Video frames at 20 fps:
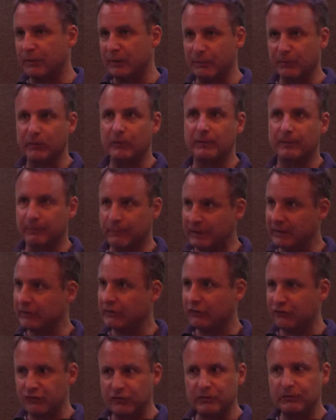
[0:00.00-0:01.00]
People were
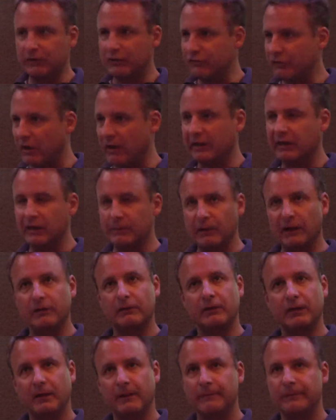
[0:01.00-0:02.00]
realistically talking about